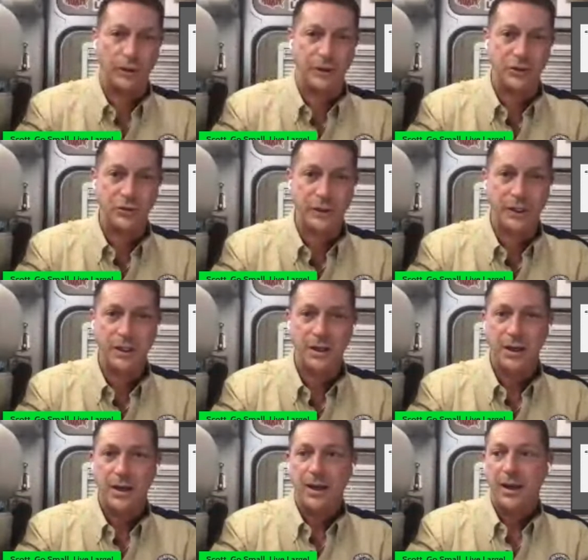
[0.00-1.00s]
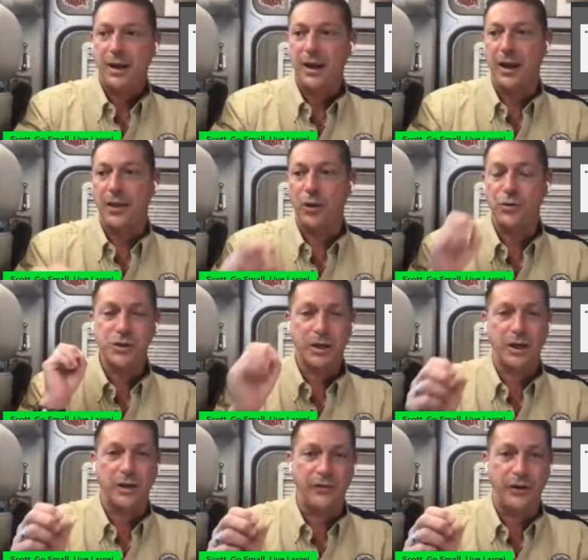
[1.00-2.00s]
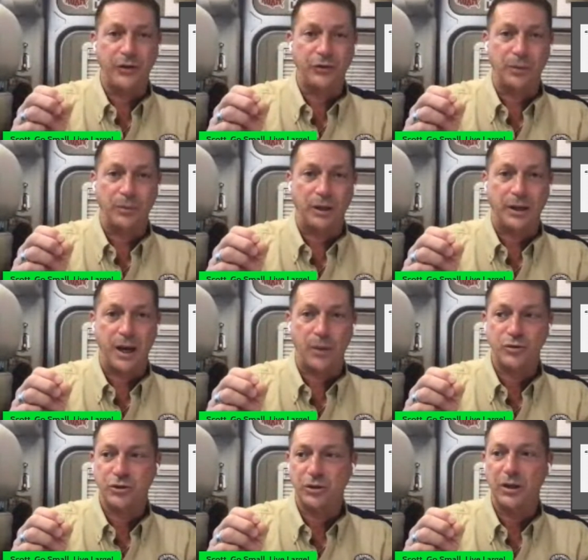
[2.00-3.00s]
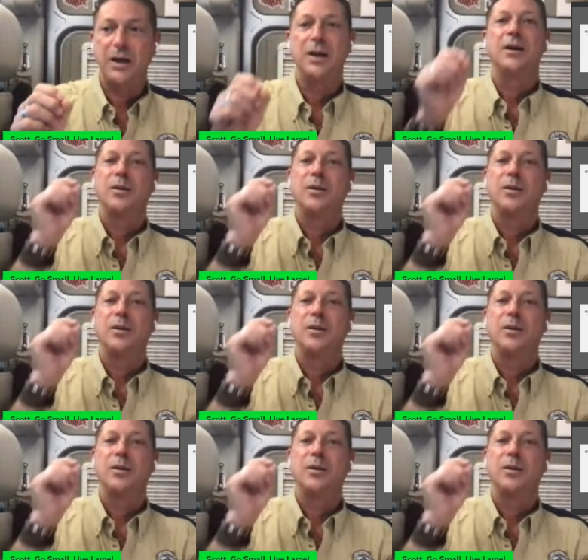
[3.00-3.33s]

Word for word: War history. And those are the kind of videos I'm going to capture,